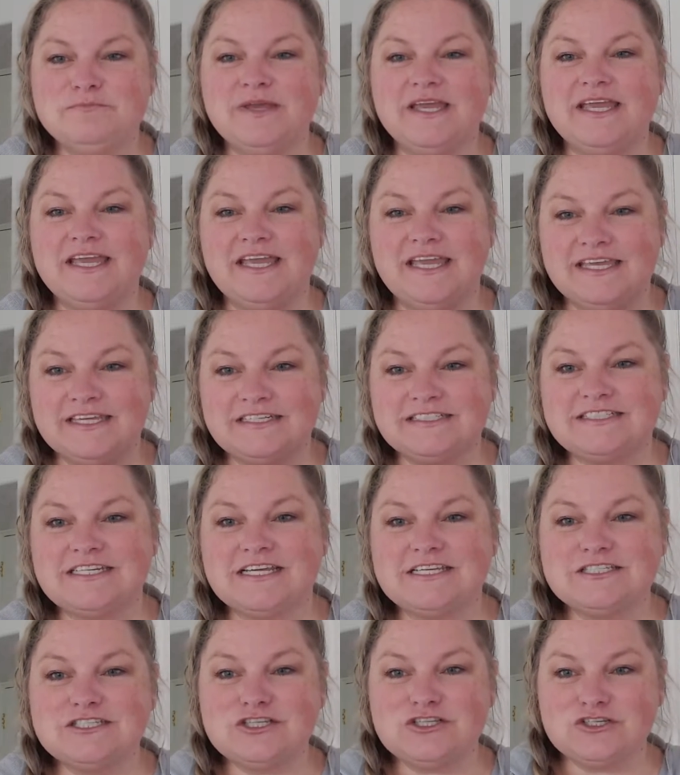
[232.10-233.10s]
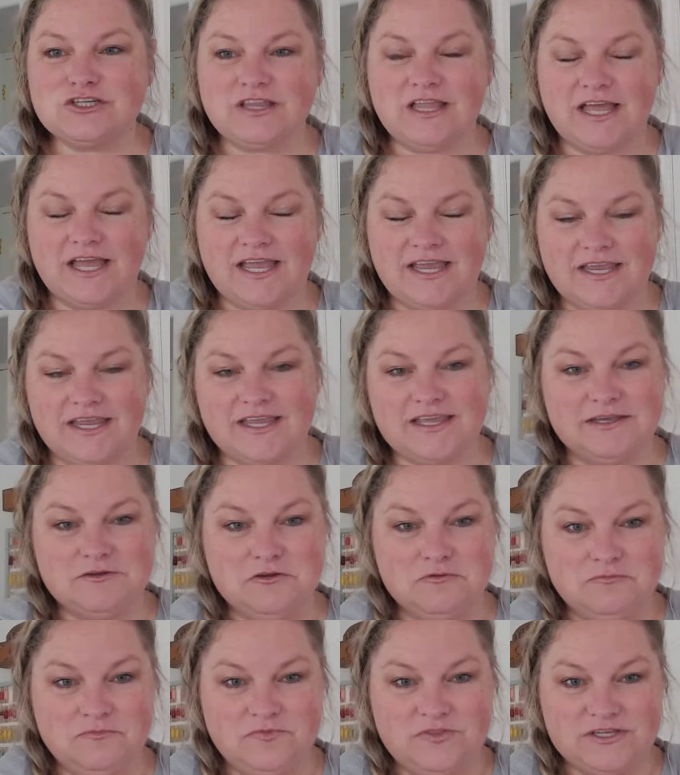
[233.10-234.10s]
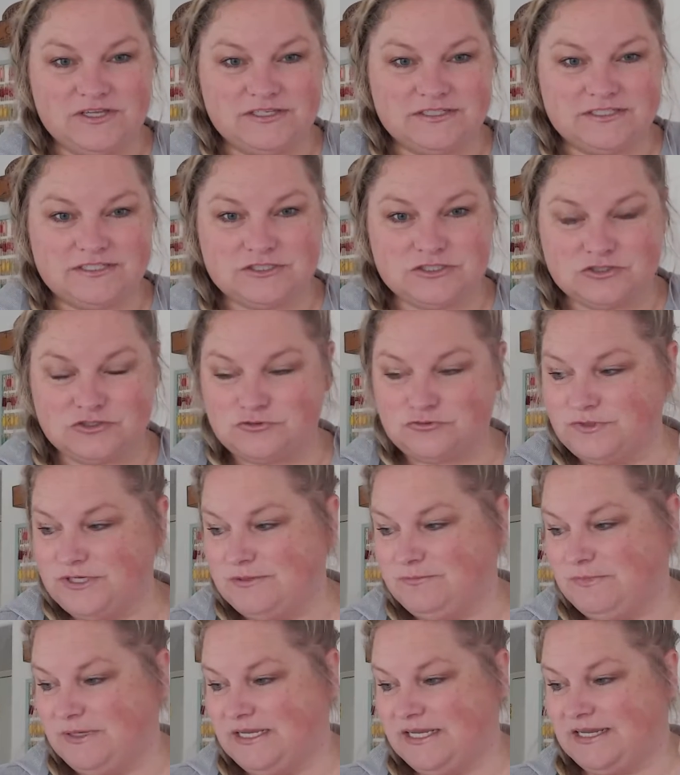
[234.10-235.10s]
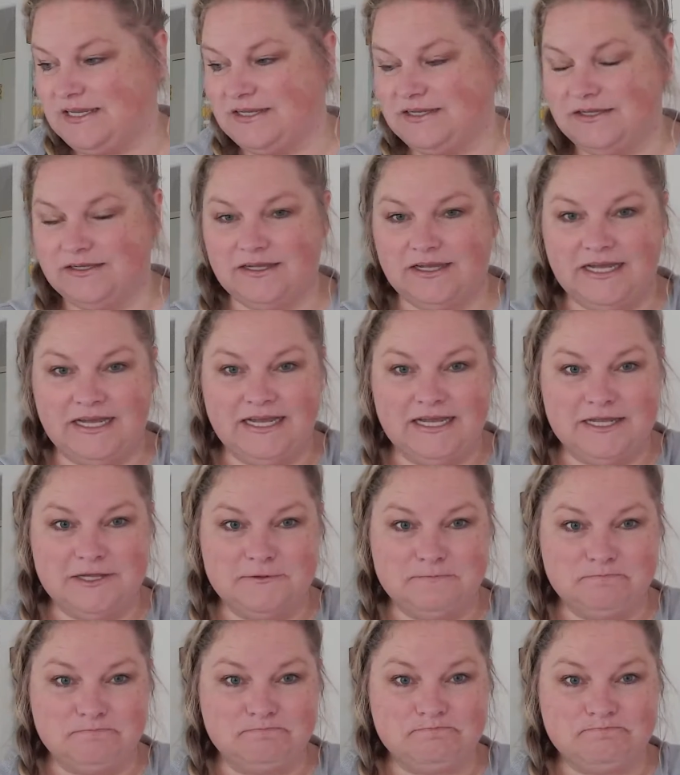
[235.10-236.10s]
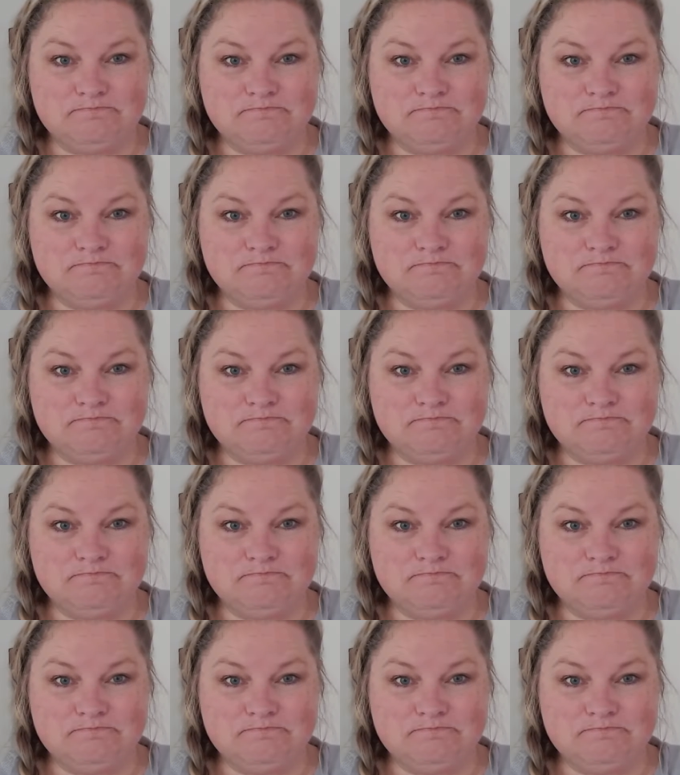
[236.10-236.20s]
It does look like the streaming, the